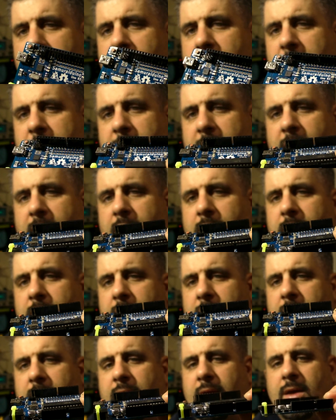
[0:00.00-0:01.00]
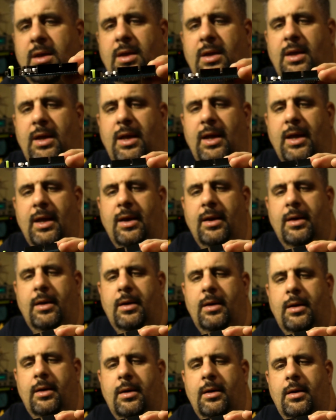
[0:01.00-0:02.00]
get them now. And
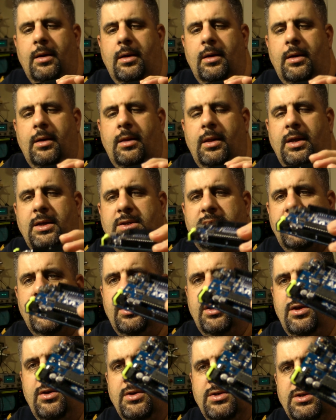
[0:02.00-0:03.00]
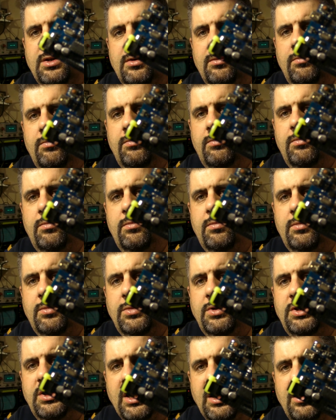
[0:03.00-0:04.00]
they still use a
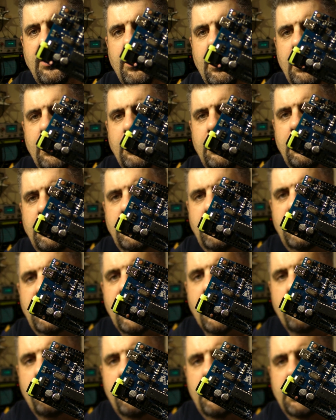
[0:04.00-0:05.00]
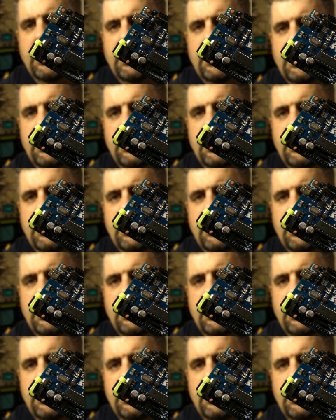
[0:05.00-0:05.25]
genuine chip. This